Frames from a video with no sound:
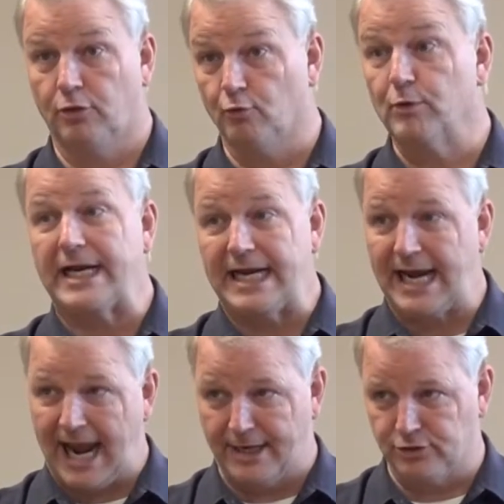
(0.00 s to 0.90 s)

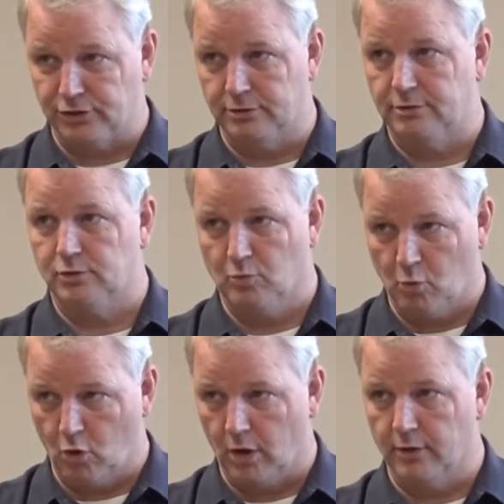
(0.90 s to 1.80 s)
3 actions or
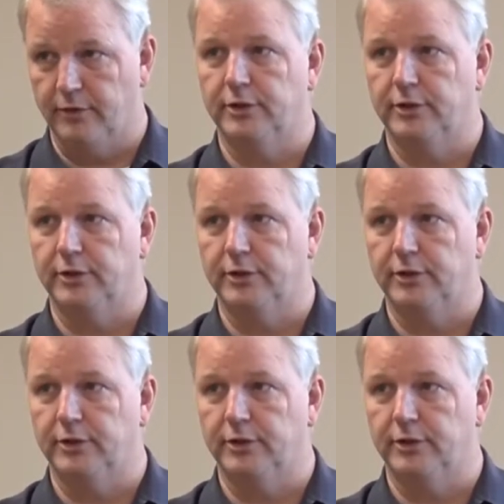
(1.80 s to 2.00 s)
more